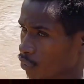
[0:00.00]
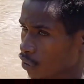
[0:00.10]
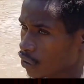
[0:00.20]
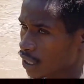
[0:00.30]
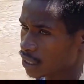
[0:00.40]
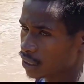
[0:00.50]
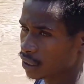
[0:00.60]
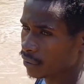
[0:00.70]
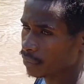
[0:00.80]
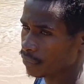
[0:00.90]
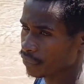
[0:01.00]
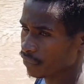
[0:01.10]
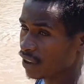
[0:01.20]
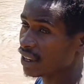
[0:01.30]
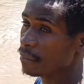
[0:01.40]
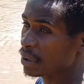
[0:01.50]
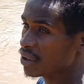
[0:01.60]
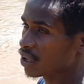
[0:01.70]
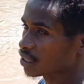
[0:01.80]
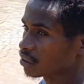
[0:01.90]
crocodiles there. Very big
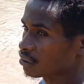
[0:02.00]
ones.